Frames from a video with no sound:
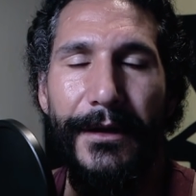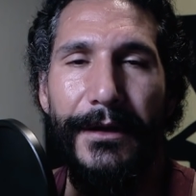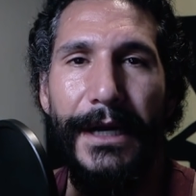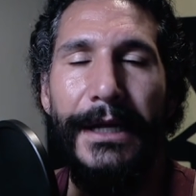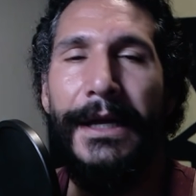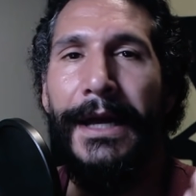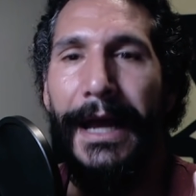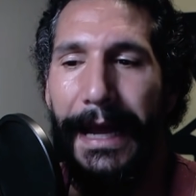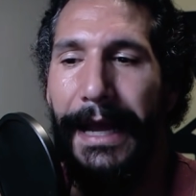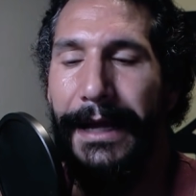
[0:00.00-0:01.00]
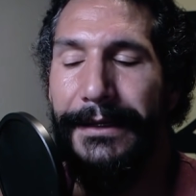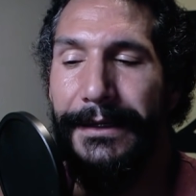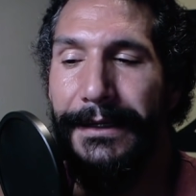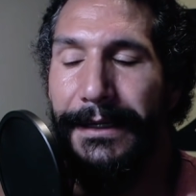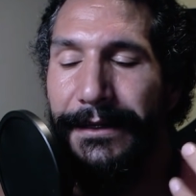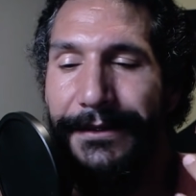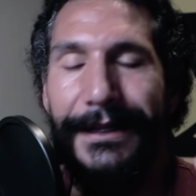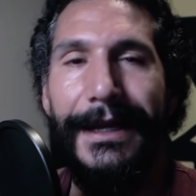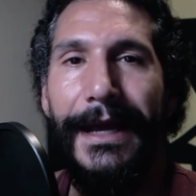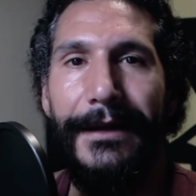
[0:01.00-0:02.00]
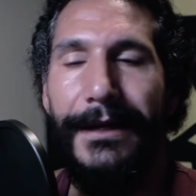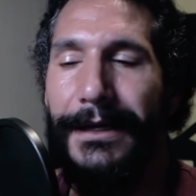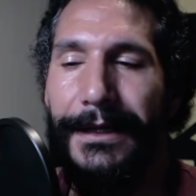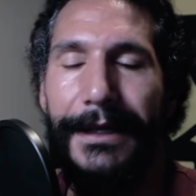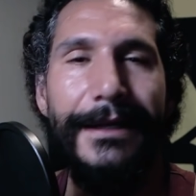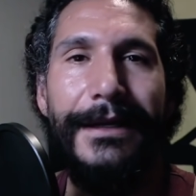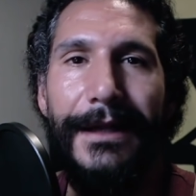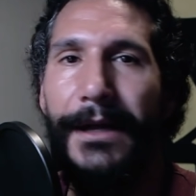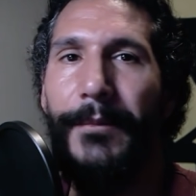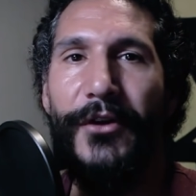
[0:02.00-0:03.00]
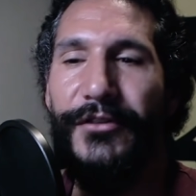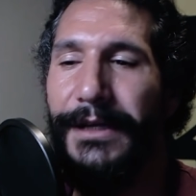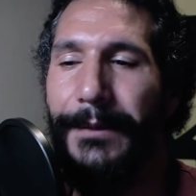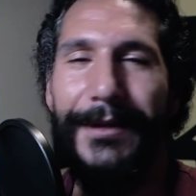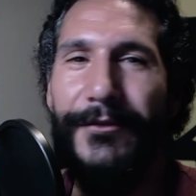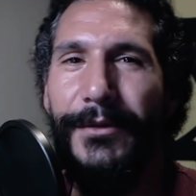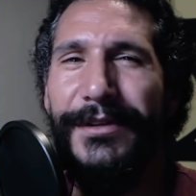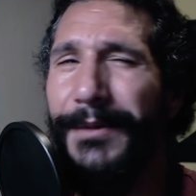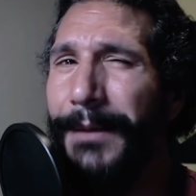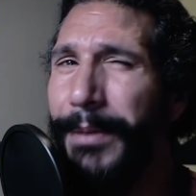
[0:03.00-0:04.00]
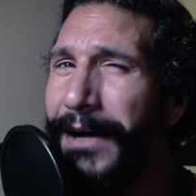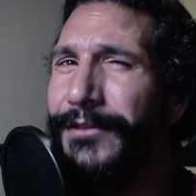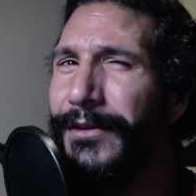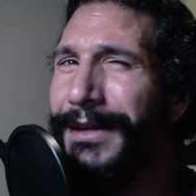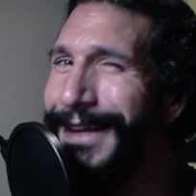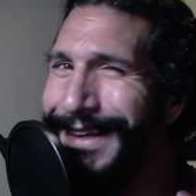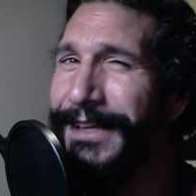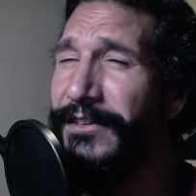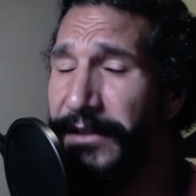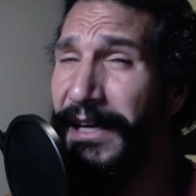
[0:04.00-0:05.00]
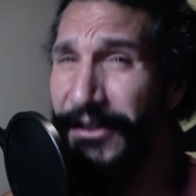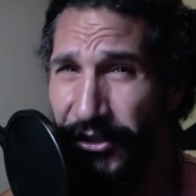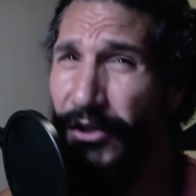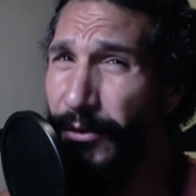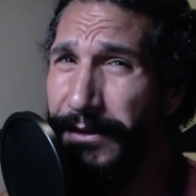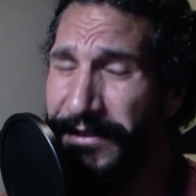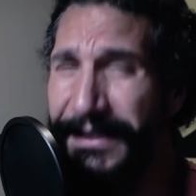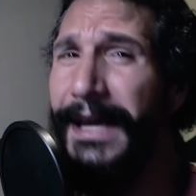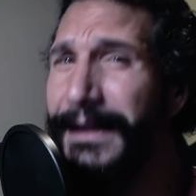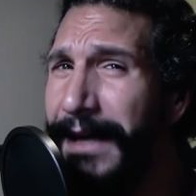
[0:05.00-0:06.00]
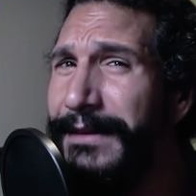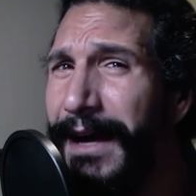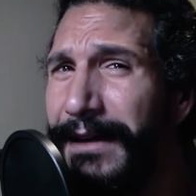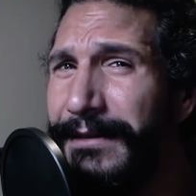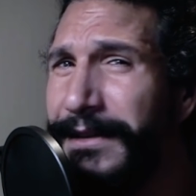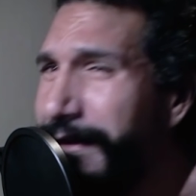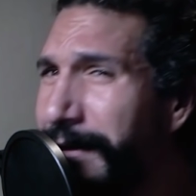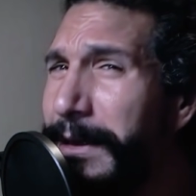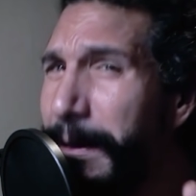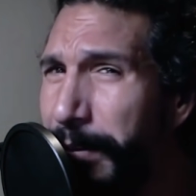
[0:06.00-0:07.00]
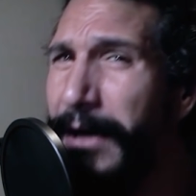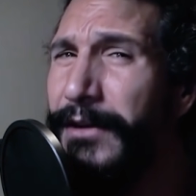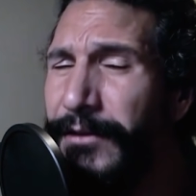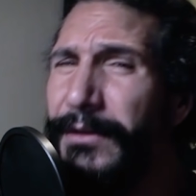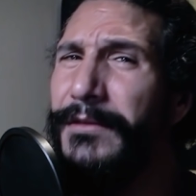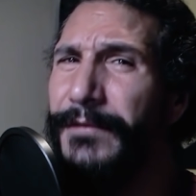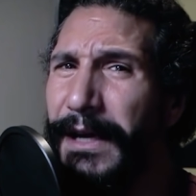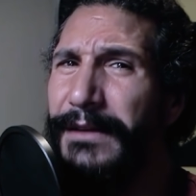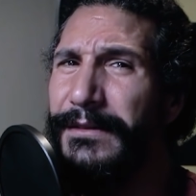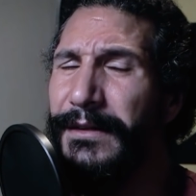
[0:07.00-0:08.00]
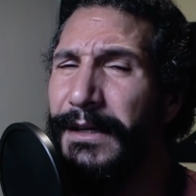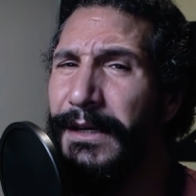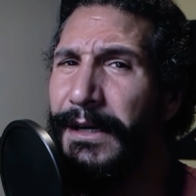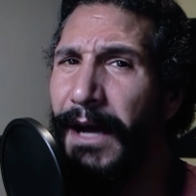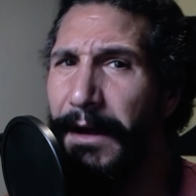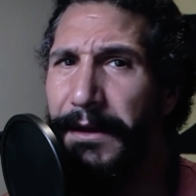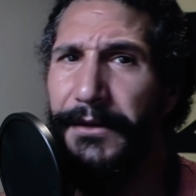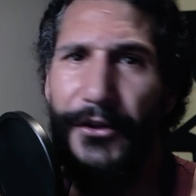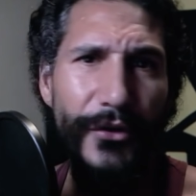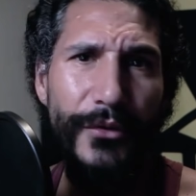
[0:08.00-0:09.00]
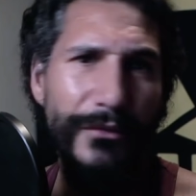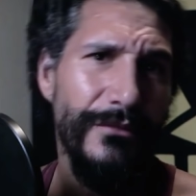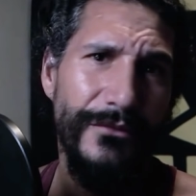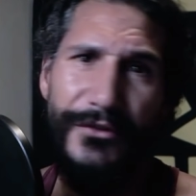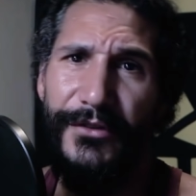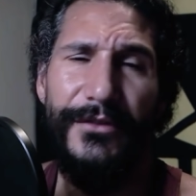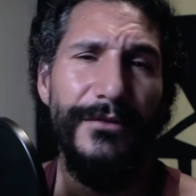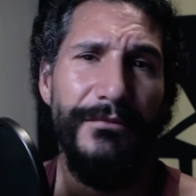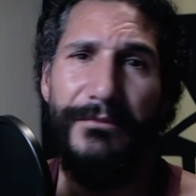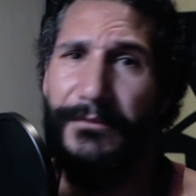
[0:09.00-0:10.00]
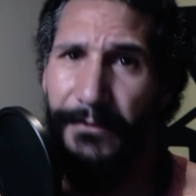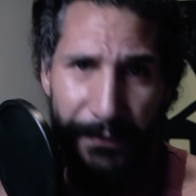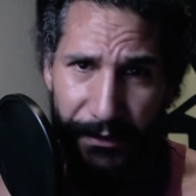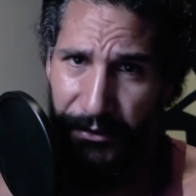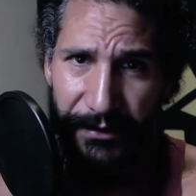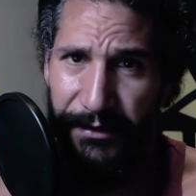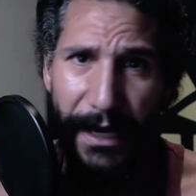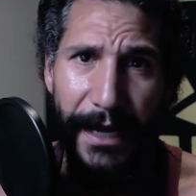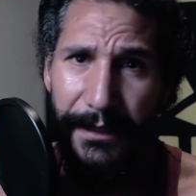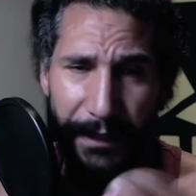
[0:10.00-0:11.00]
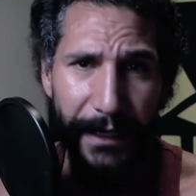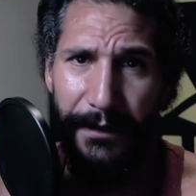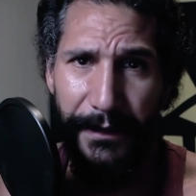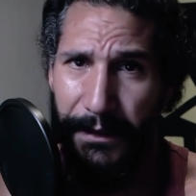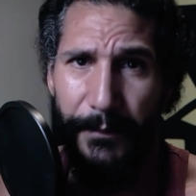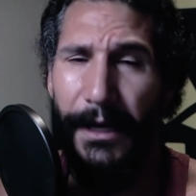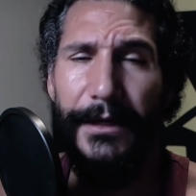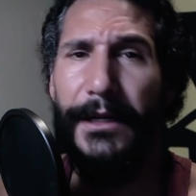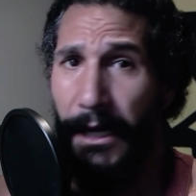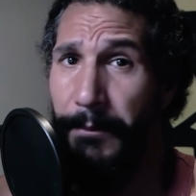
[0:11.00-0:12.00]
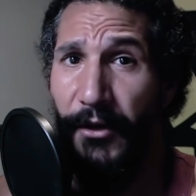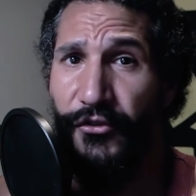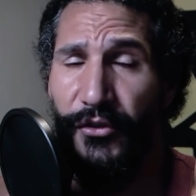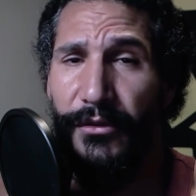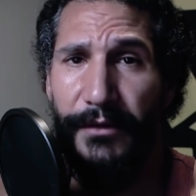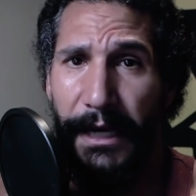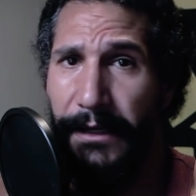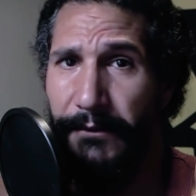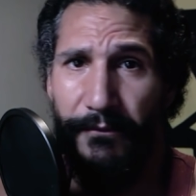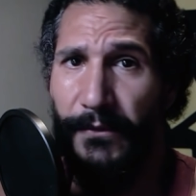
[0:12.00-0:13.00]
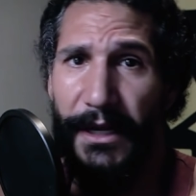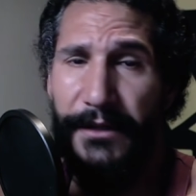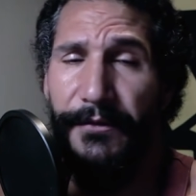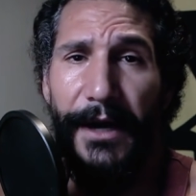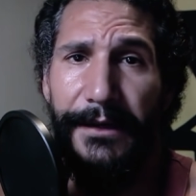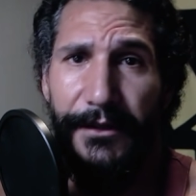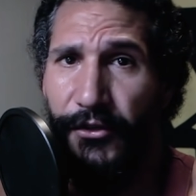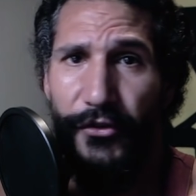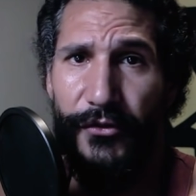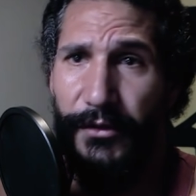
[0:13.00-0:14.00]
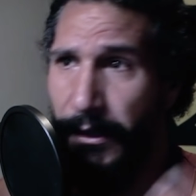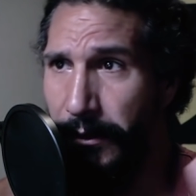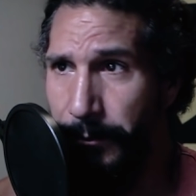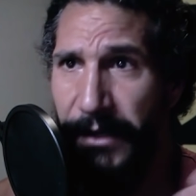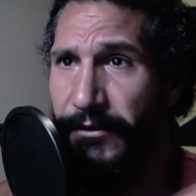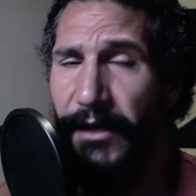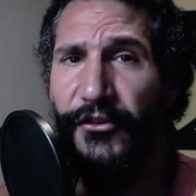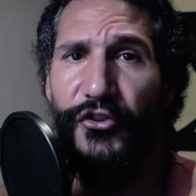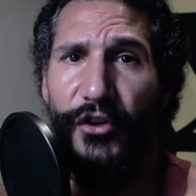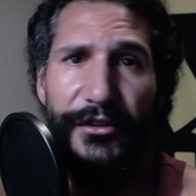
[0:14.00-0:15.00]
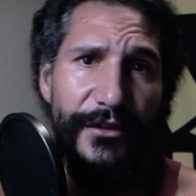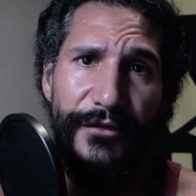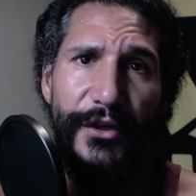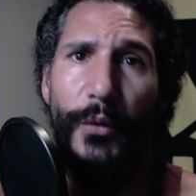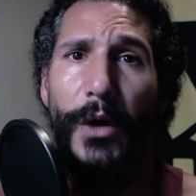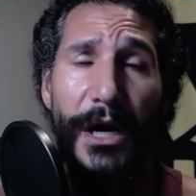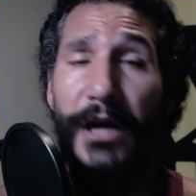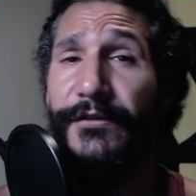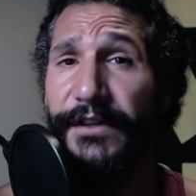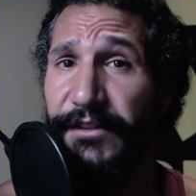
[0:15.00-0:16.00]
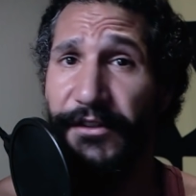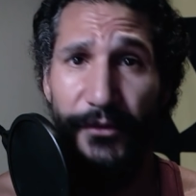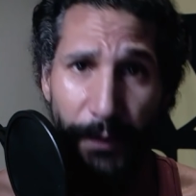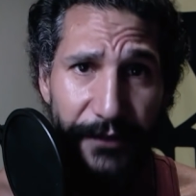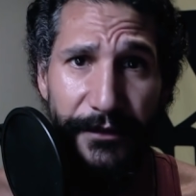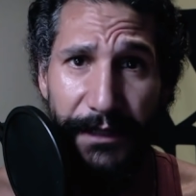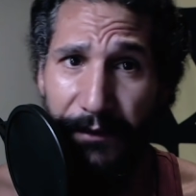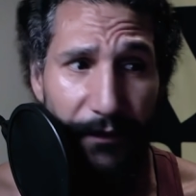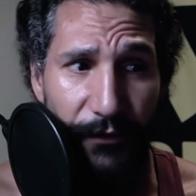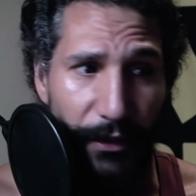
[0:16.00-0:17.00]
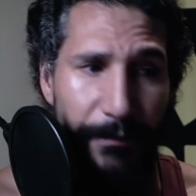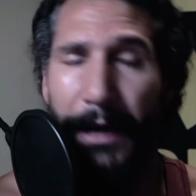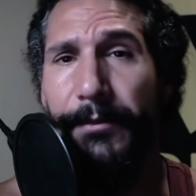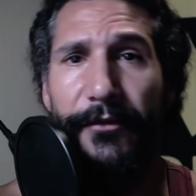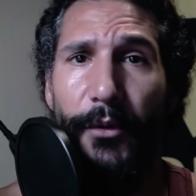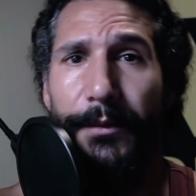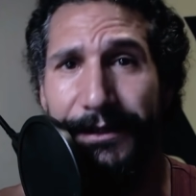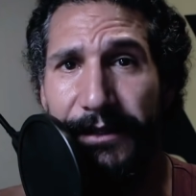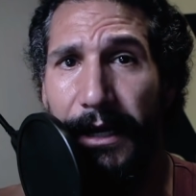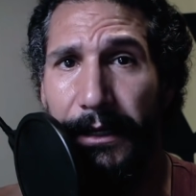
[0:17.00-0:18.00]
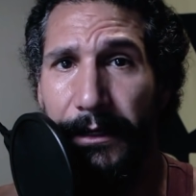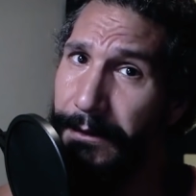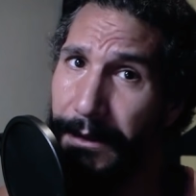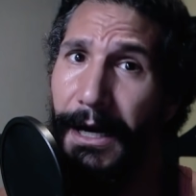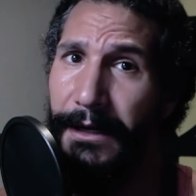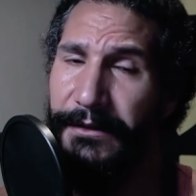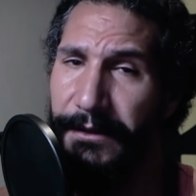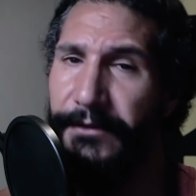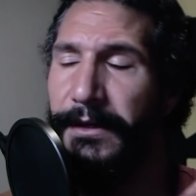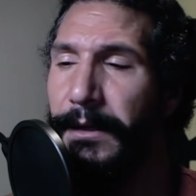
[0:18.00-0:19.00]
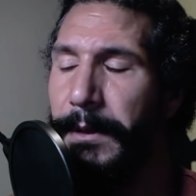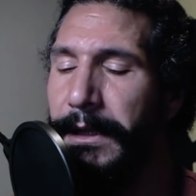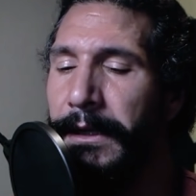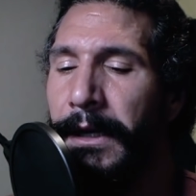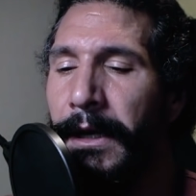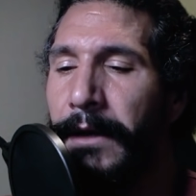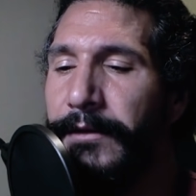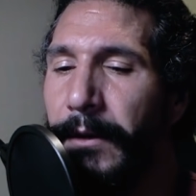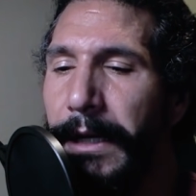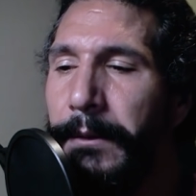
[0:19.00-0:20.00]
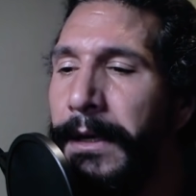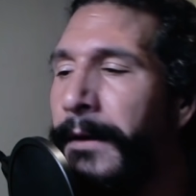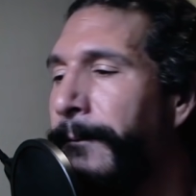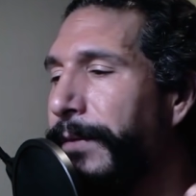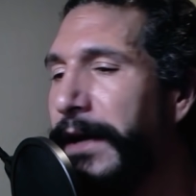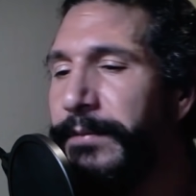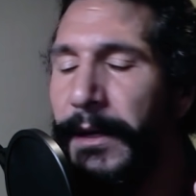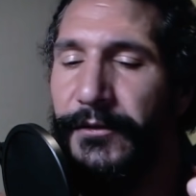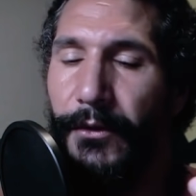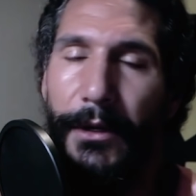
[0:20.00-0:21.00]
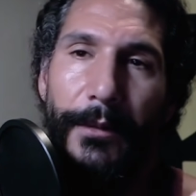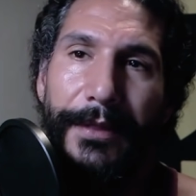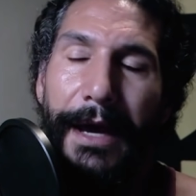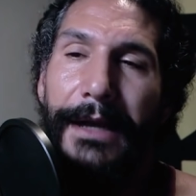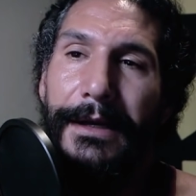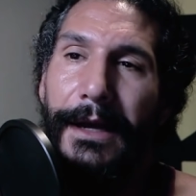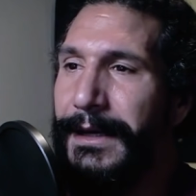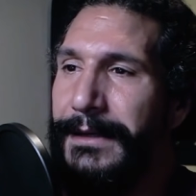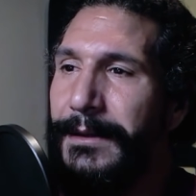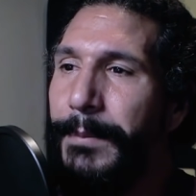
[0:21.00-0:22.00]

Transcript: Okay, and he's thinking analytically. He didn't let emotion get him. Even when some guy punch you, can could you stand that test? Could some guy punch you in the face, and then you just decide analytically without getting emotional that it's fine that you're that the best logical choice is for you to walk off in the situation, even if you could mop the floor with this guy. And eh, honestly, so think about that. So anyway, that's my story with that. It's